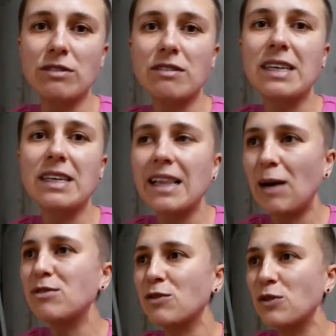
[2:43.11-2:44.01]
the
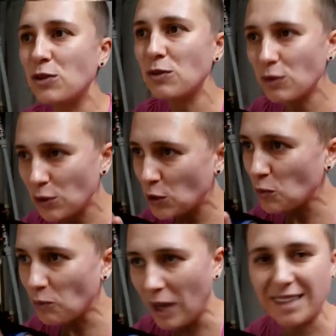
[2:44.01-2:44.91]
collapse of
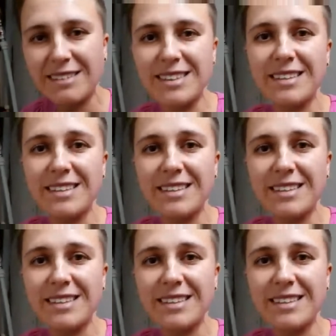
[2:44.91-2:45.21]
humanity.